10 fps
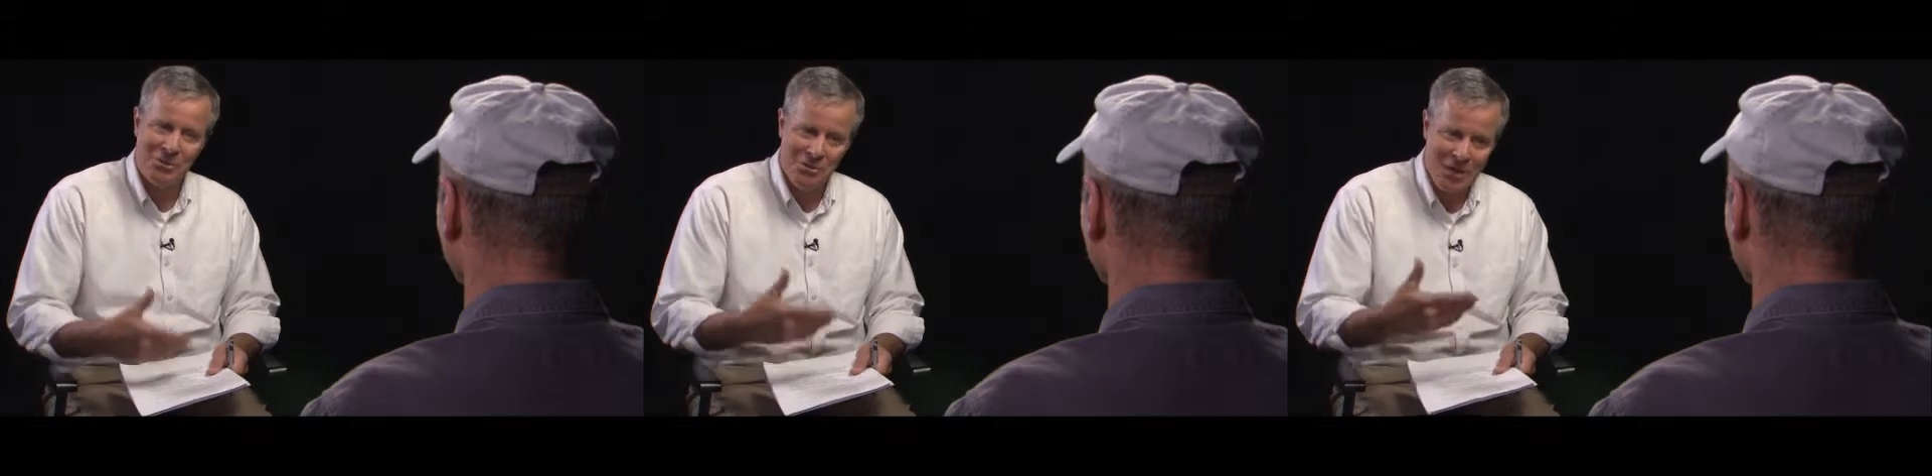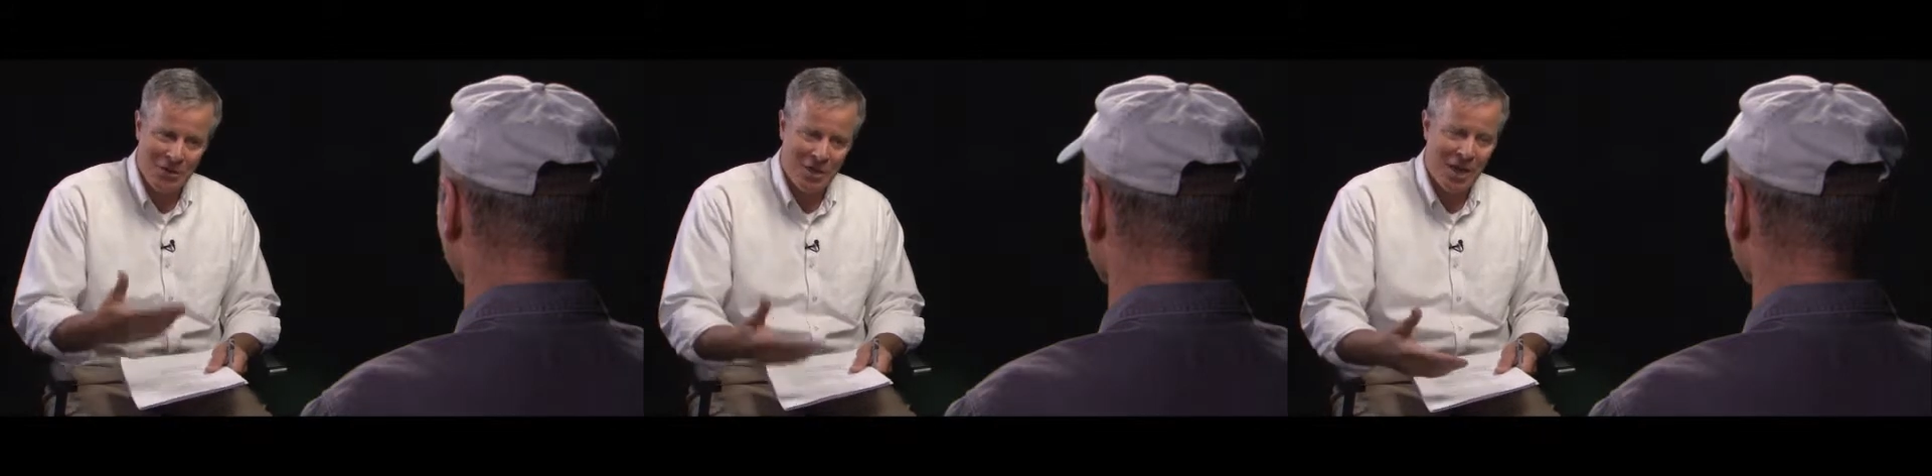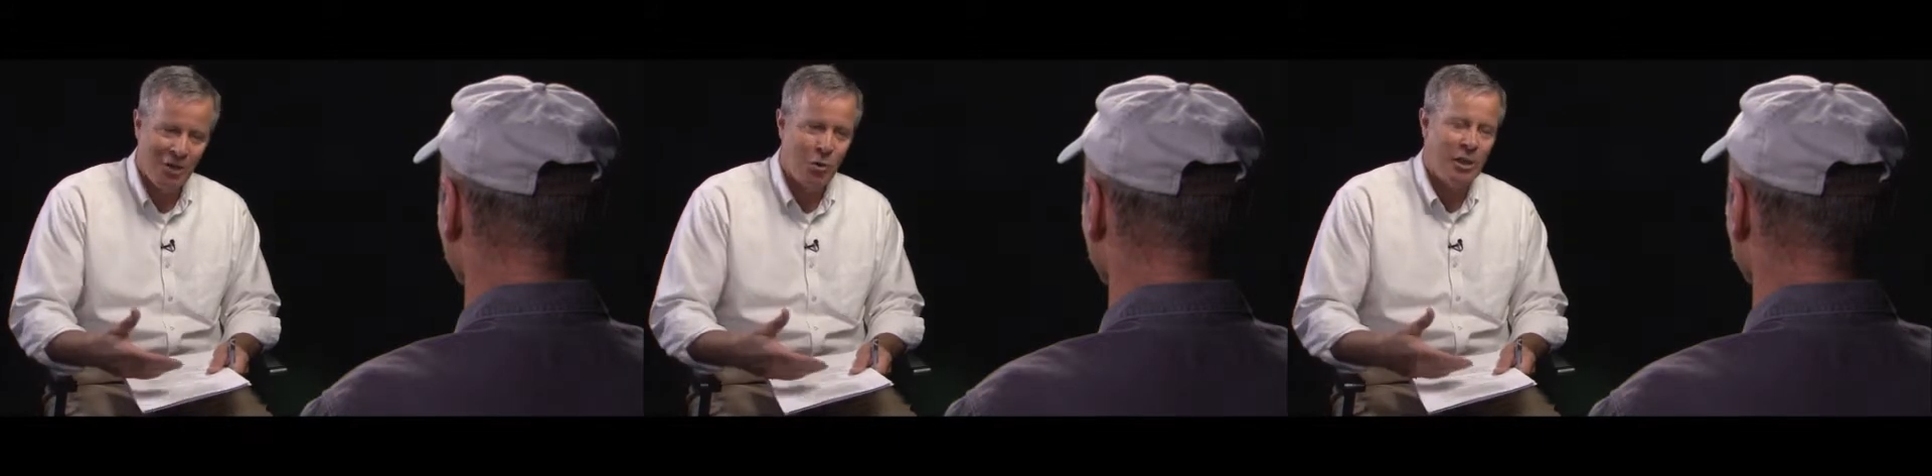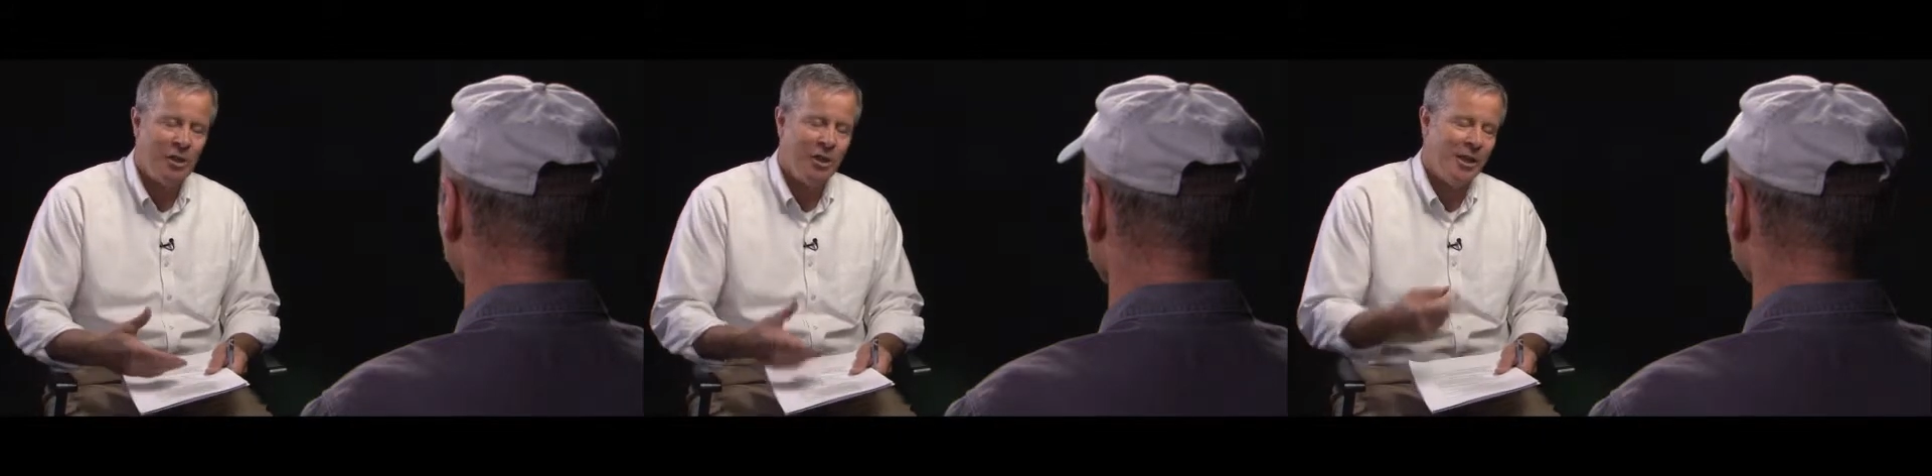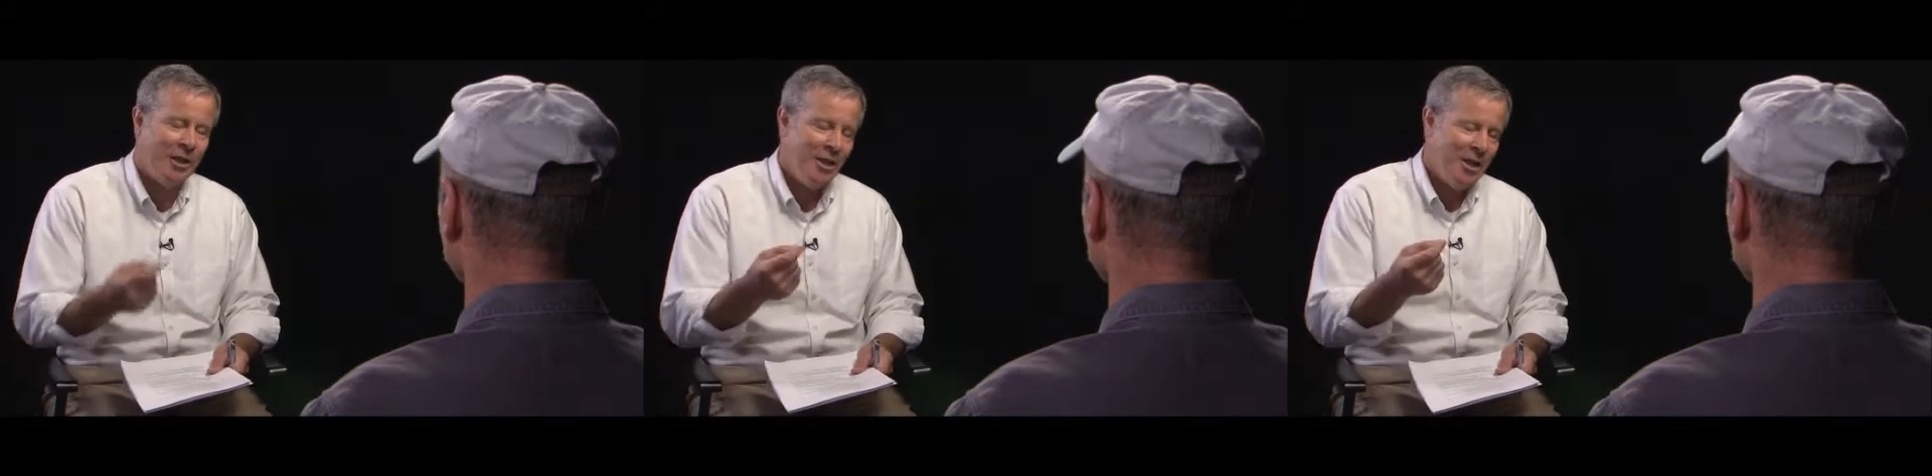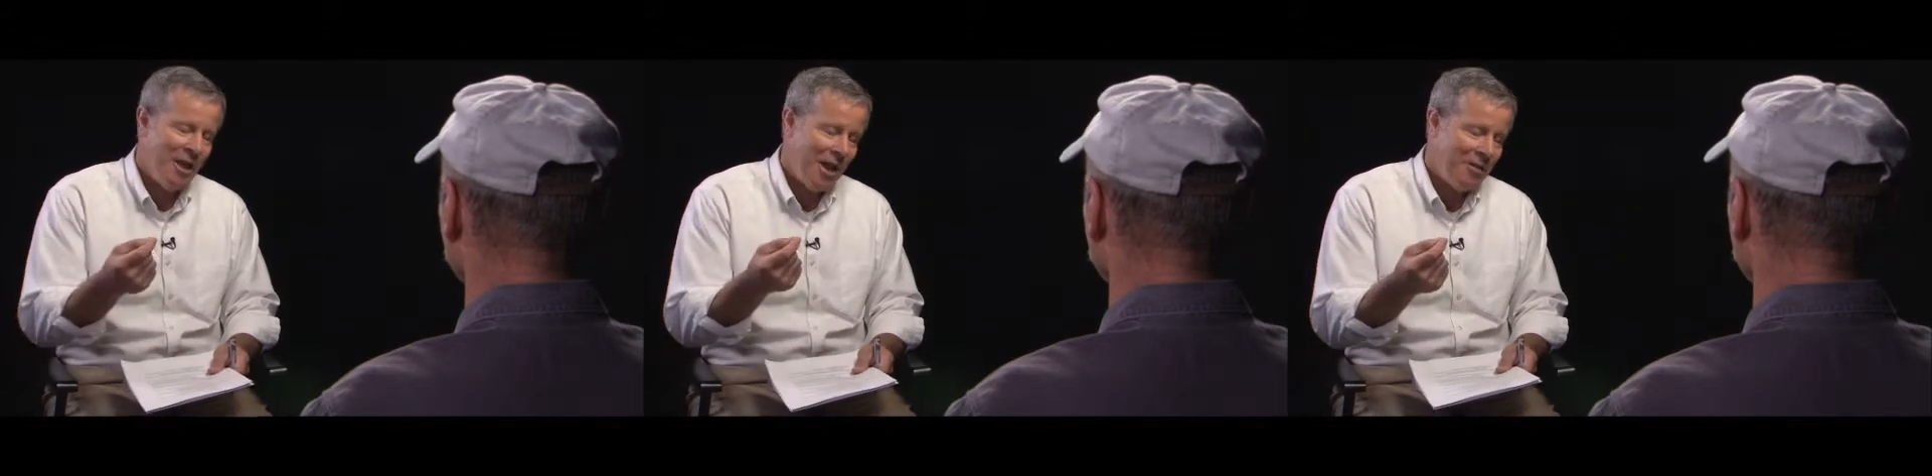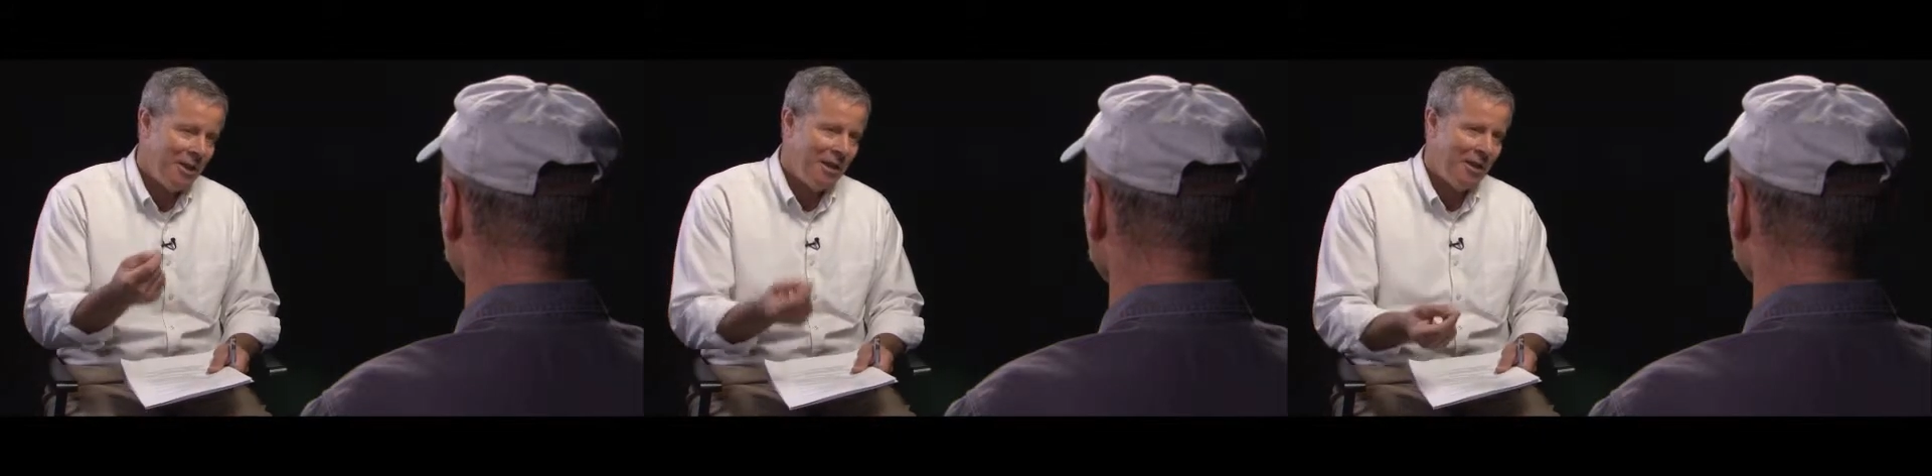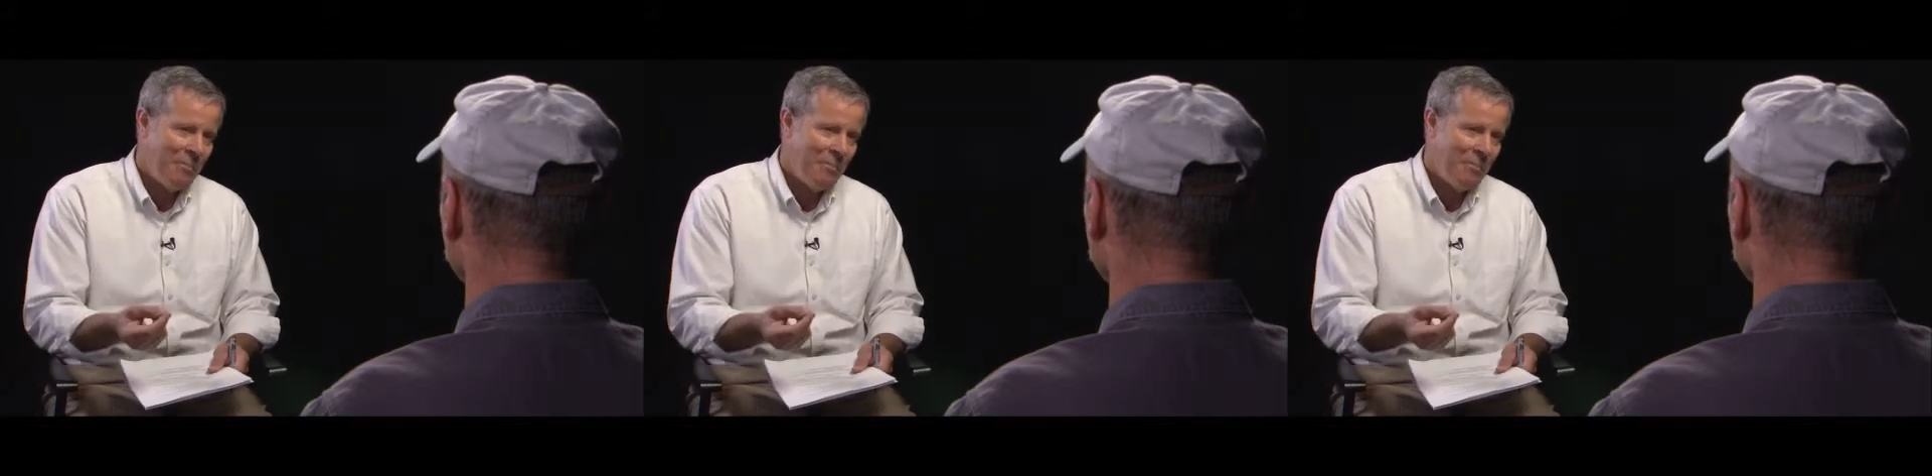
It's amazing how quickly, and I think that